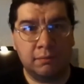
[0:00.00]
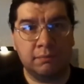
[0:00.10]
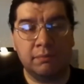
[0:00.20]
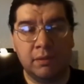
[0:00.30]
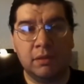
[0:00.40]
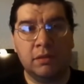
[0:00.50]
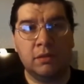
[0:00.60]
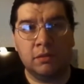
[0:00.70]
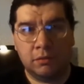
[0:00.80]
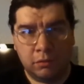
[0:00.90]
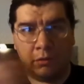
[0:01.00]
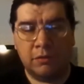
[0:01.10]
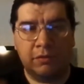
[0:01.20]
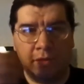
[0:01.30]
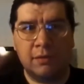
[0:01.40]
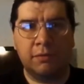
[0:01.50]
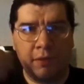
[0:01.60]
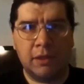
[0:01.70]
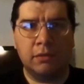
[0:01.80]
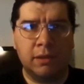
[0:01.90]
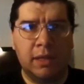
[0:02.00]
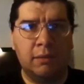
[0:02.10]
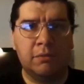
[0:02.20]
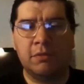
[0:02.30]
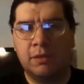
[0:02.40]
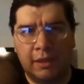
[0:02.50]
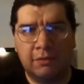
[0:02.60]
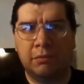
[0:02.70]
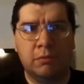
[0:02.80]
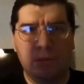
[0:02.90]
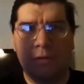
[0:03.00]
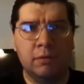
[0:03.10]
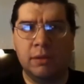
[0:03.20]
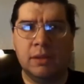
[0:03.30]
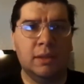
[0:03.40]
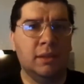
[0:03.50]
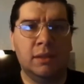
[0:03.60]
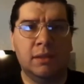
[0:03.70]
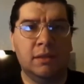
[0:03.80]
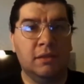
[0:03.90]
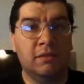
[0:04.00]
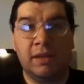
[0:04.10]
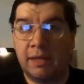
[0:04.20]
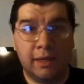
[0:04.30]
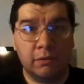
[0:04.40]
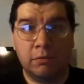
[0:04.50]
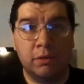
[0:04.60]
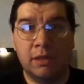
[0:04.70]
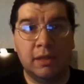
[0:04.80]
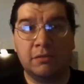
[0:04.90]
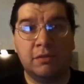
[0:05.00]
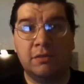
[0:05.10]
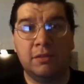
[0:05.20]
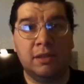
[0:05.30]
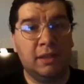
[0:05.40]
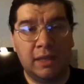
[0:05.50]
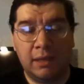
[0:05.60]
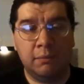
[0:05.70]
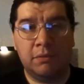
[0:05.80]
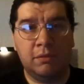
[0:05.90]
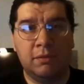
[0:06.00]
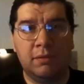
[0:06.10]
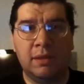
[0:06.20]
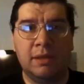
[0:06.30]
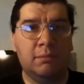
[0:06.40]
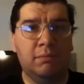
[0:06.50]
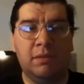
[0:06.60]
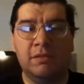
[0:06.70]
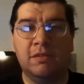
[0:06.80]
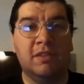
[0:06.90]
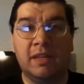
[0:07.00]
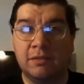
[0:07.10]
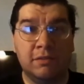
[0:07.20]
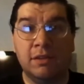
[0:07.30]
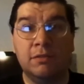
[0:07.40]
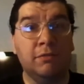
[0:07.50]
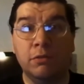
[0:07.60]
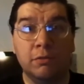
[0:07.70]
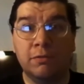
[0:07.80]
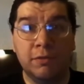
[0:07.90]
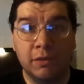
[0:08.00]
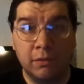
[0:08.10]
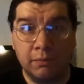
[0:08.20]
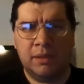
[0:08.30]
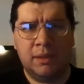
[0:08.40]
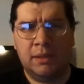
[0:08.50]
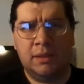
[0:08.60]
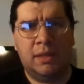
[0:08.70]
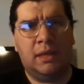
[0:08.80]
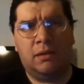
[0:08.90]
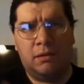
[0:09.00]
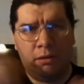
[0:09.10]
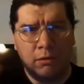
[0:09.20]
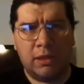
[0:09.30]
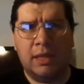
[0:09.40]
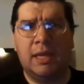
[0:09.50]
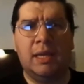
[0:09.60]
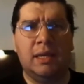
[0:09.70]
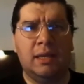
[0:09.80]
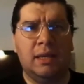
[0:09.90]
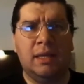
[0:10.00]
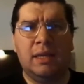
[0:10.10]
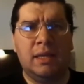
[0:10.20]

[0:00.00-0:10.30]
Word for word: uh, towards the, the video game, so that's where Dan Aykroyd actually claimed that this is actually the third film. Now, okay,